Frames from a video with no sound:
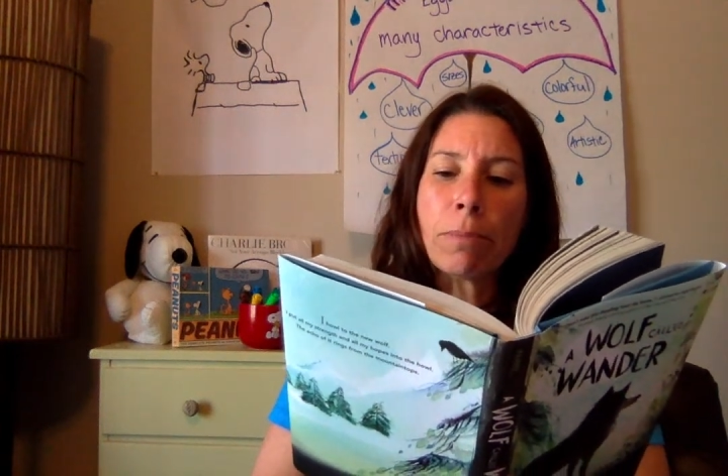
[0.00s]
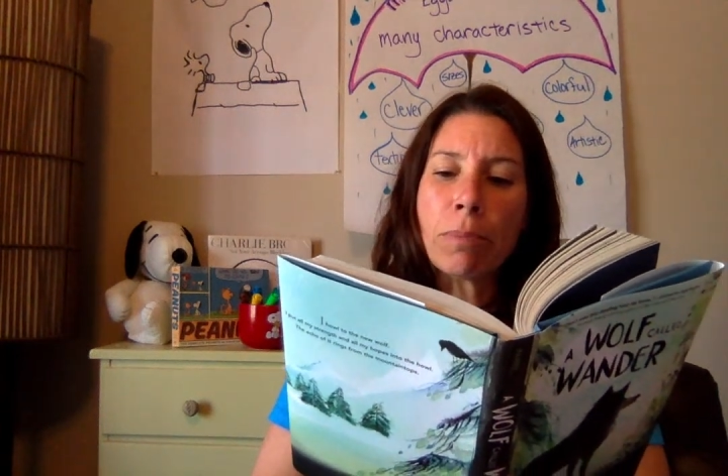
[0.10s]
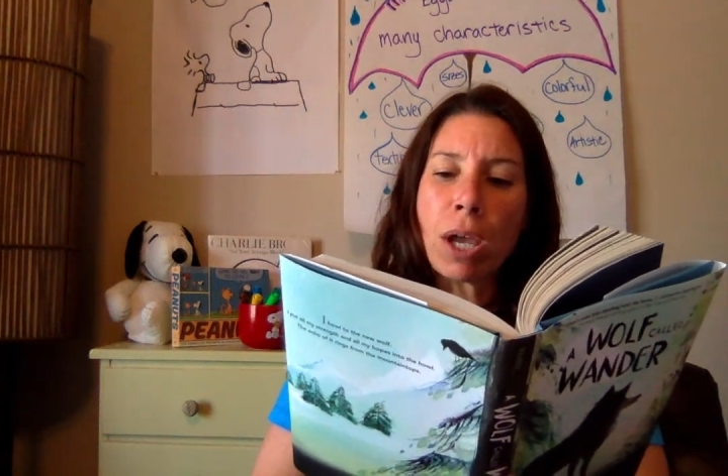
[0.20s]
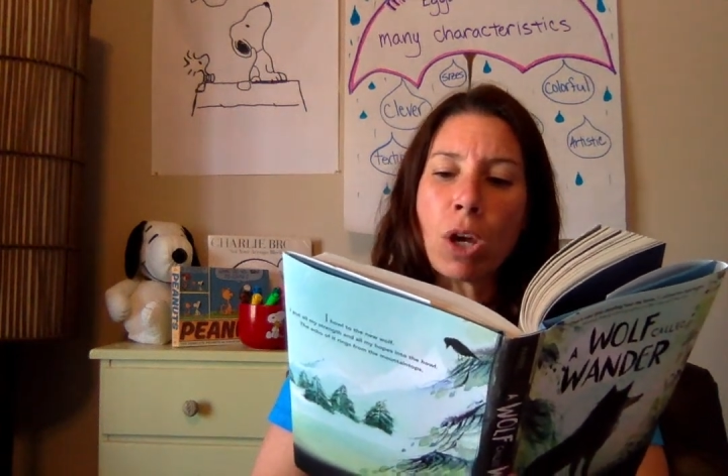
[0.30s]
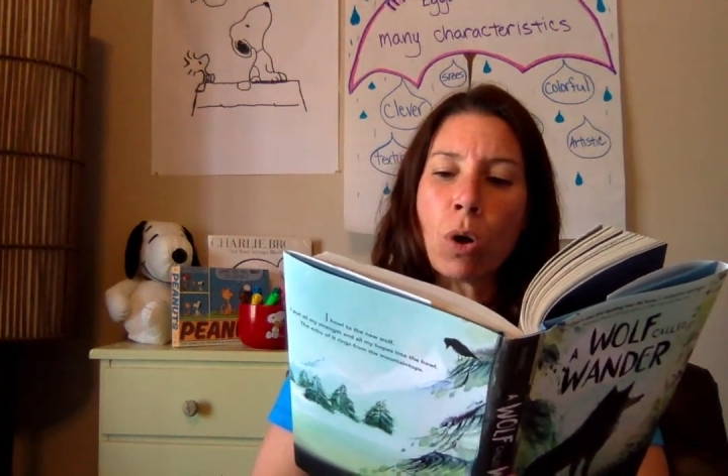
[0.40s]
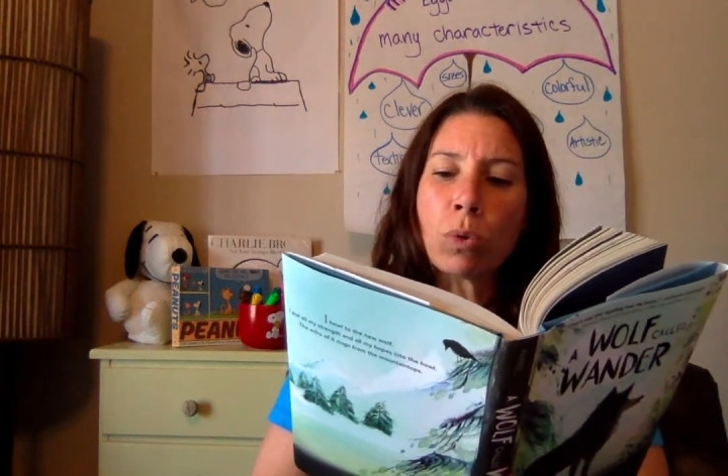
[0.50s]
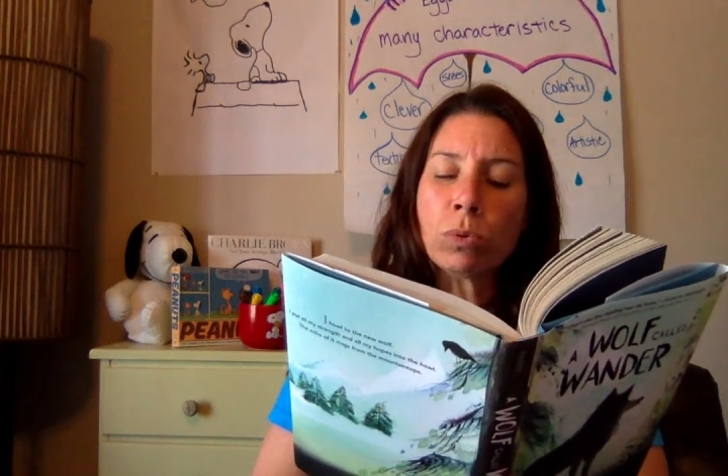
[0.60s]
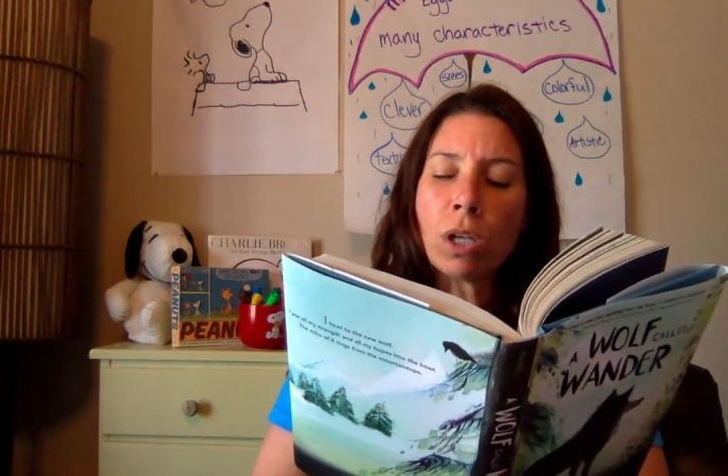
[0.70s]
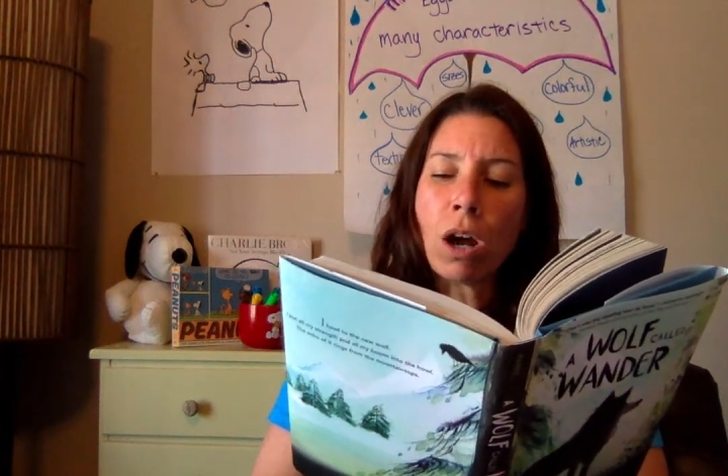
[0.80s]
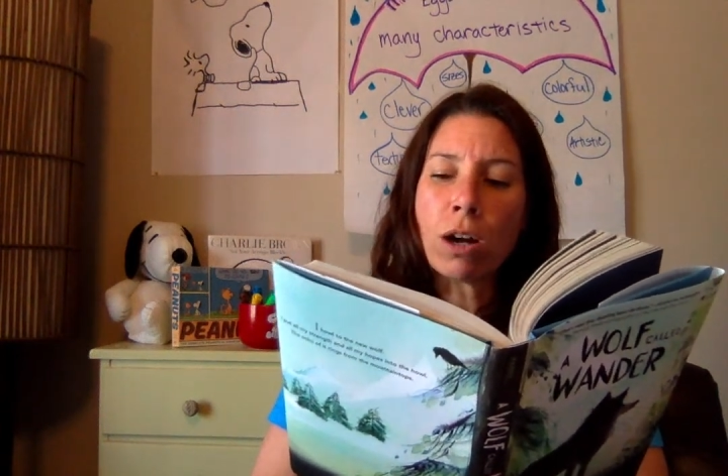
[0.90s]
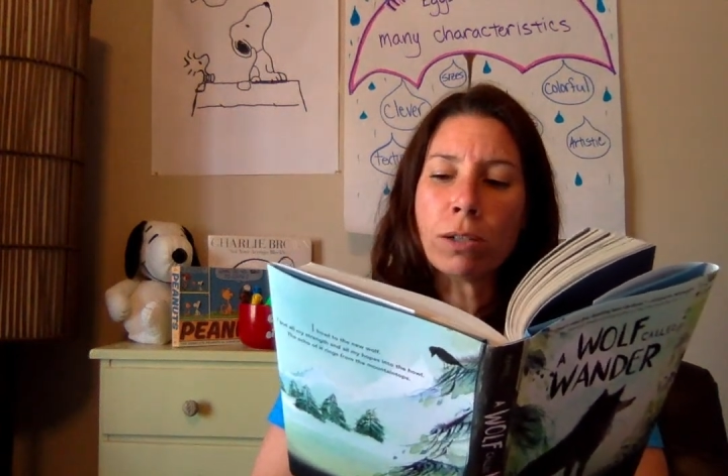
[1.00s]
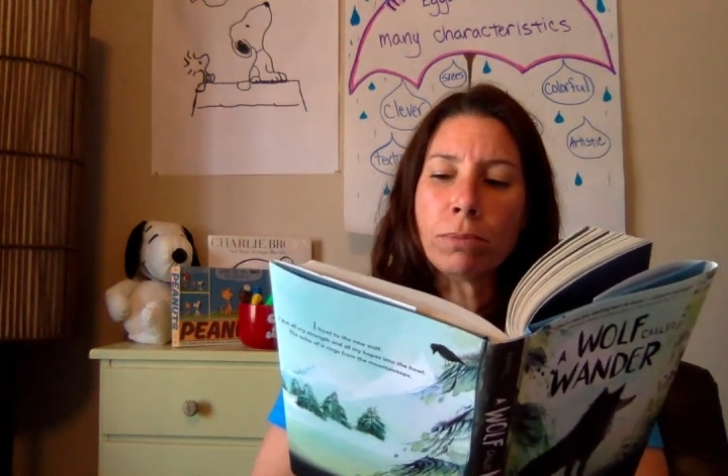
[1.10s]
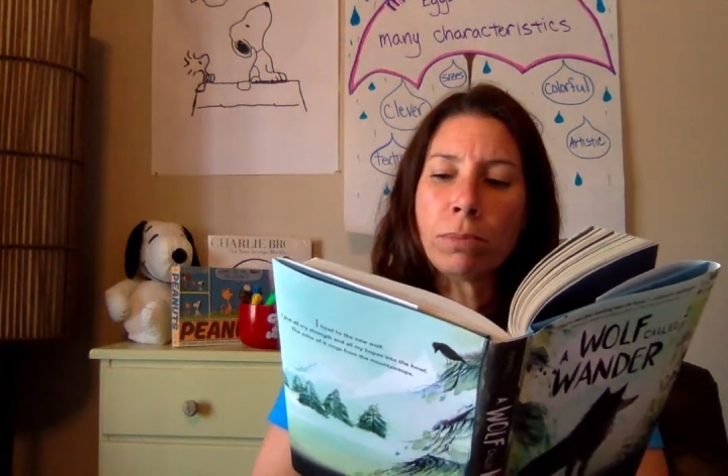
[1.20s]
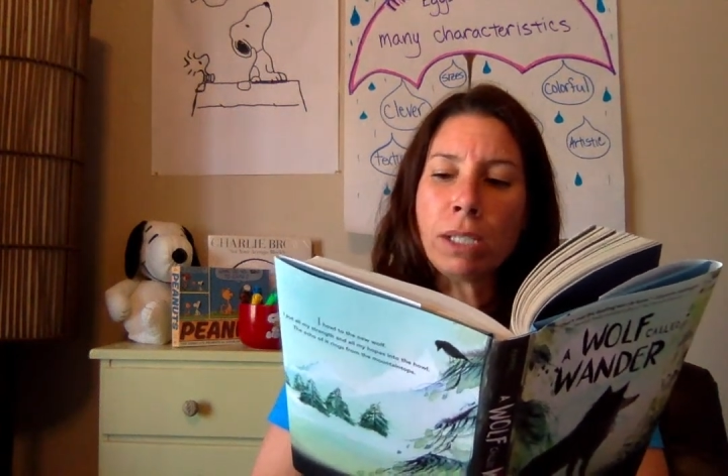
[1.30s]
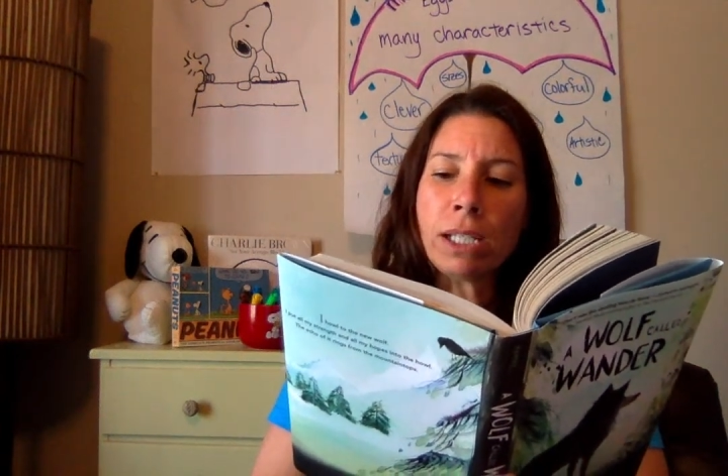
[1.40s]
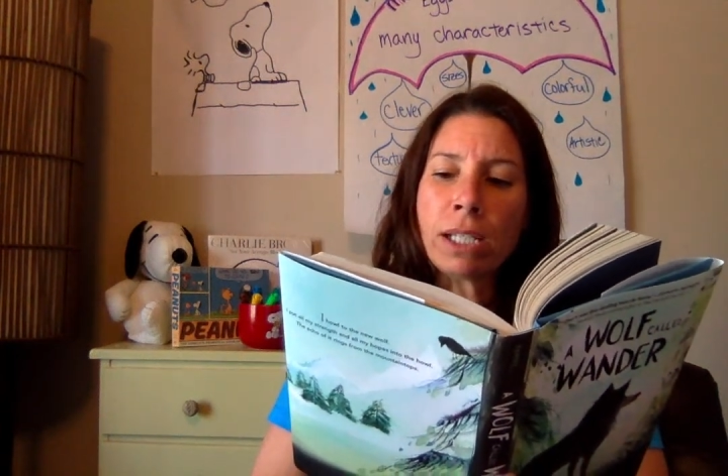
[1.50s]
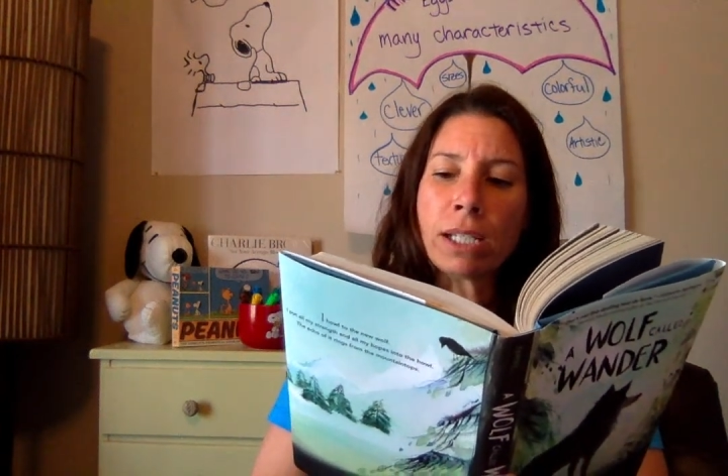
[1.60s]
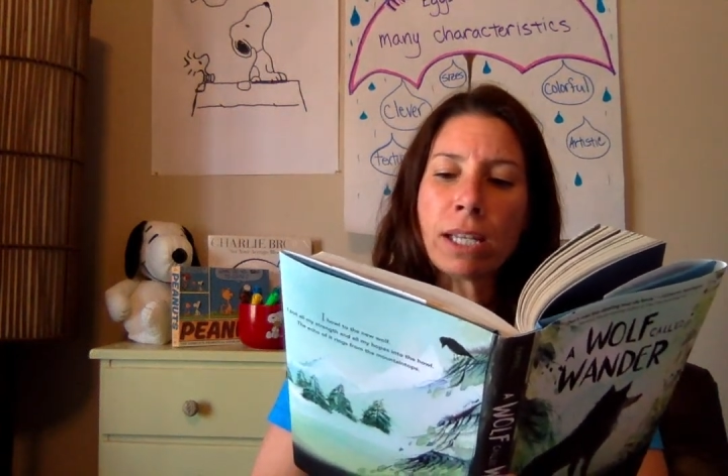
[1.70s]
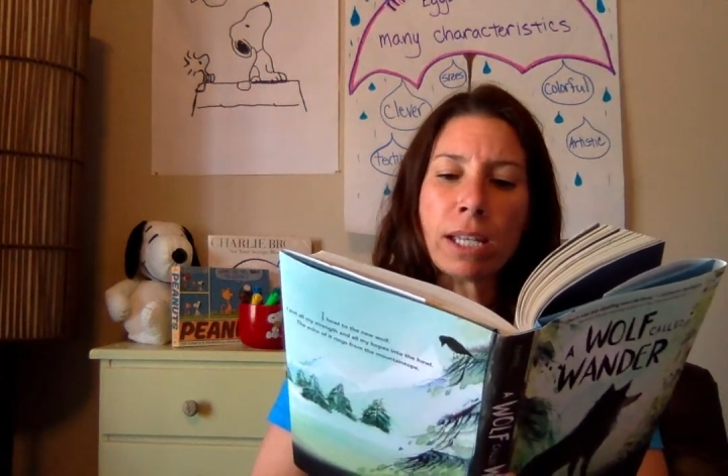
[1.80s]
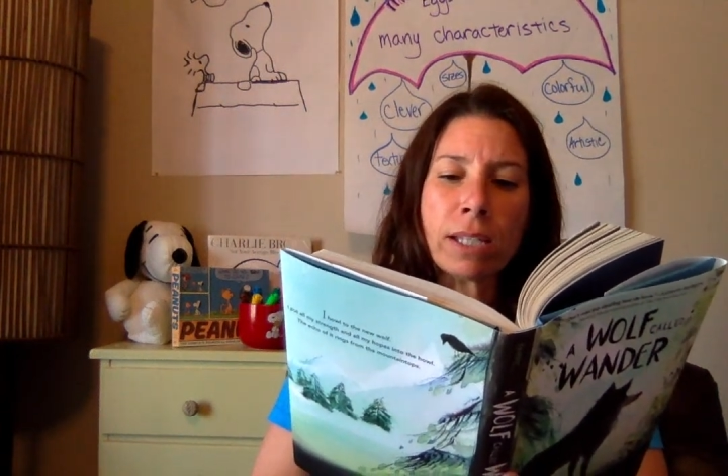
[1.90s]
My own heart
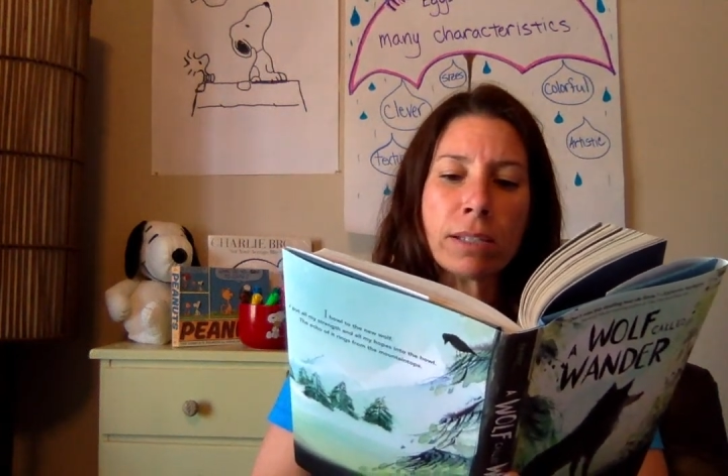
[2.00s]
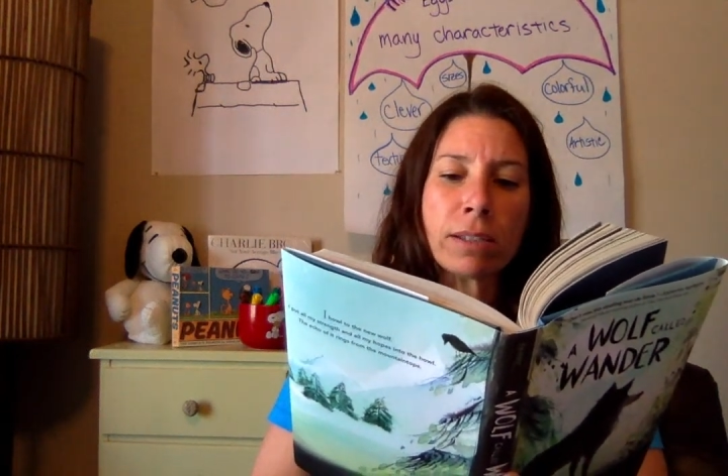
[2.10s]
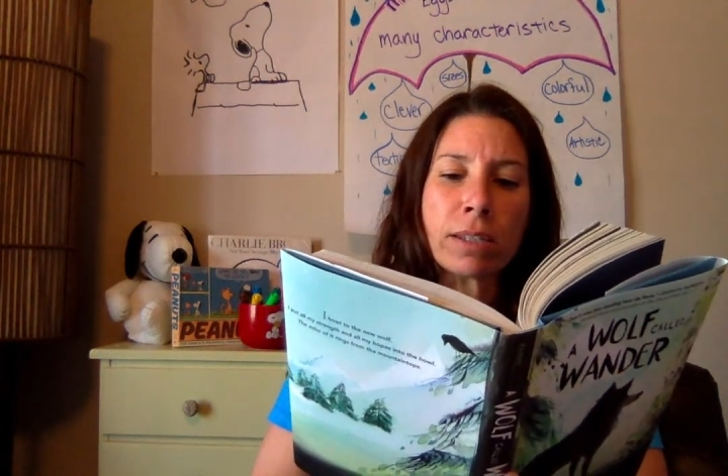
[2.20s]
beating is